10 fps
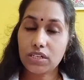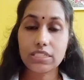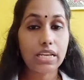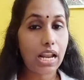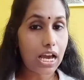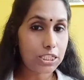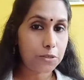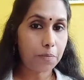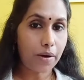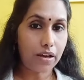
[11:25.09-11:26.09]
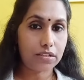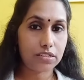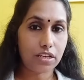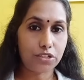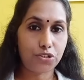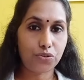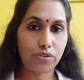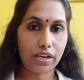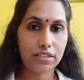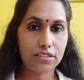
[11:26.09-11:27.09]
is the last part that you
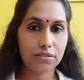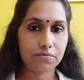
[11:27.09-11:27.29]
write?